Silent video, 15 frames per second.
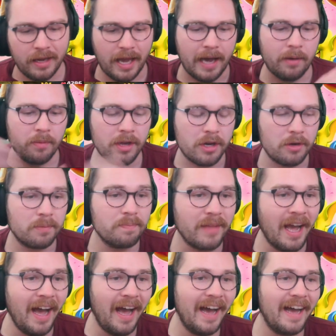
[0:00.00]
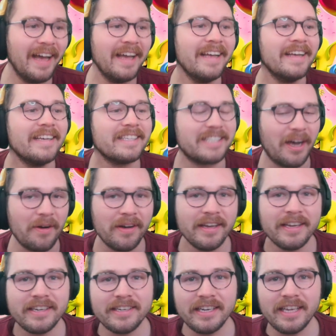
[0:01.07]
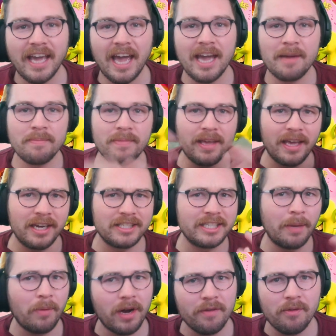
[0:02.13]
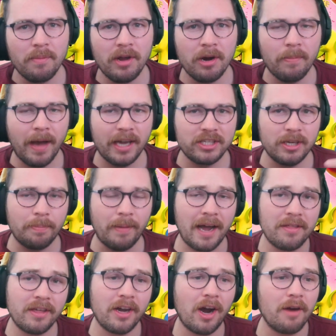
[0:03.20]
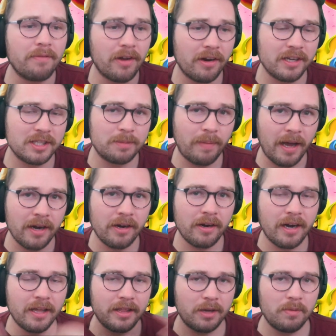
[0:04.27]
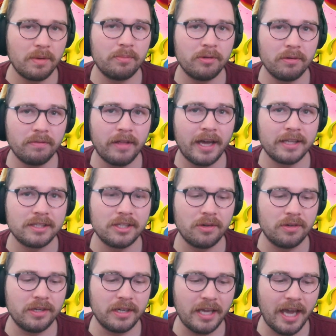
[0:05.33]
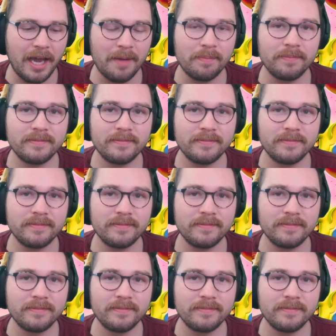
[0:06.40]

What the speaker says: Yeah, we do. So, good game and somewhat of a mirror matchup. I think our variant's better, and I think we proved that. So, good game.